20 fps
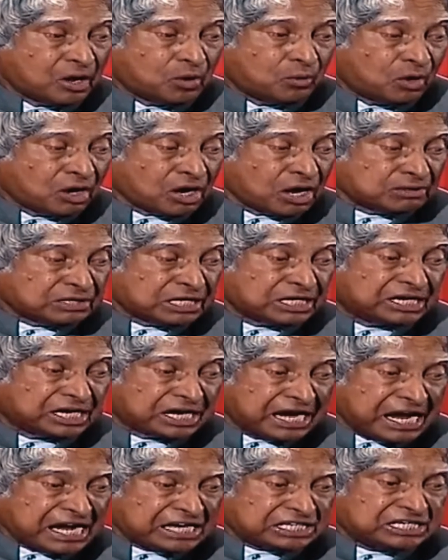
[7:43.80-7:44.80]
One of the
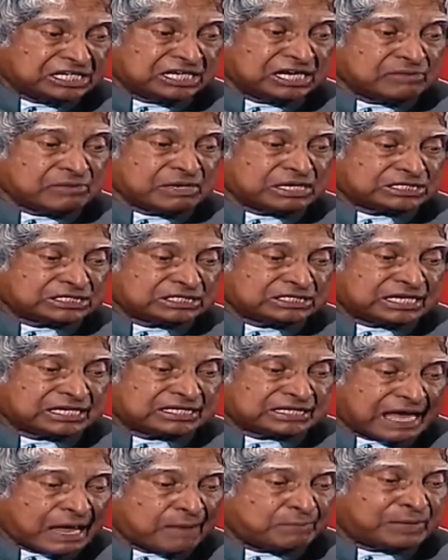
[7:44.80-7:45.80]
great innovations
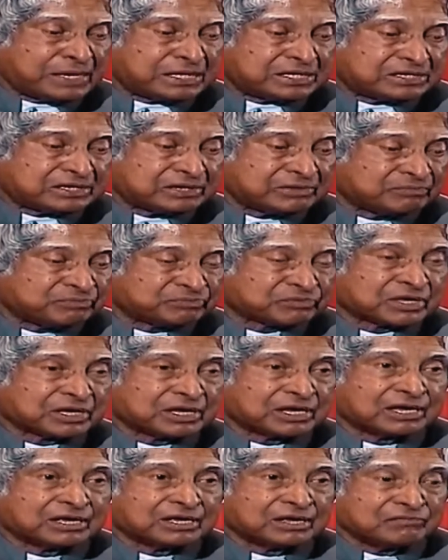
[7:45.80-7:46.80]
that happened,
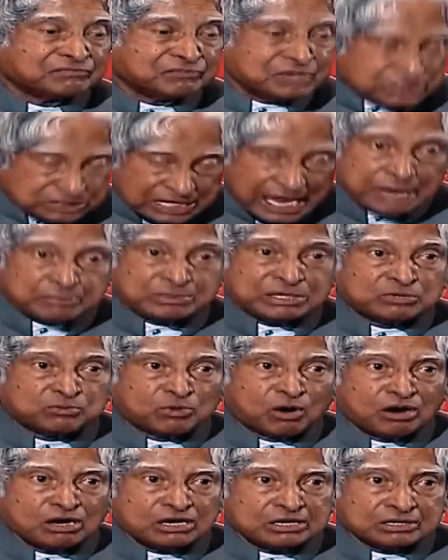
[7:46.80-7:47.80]
which I am
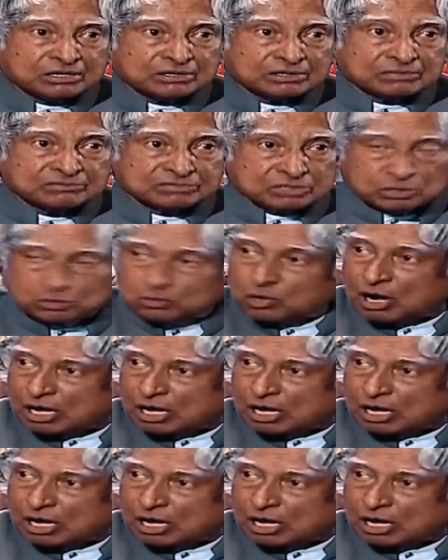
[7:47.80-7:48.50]
involved, you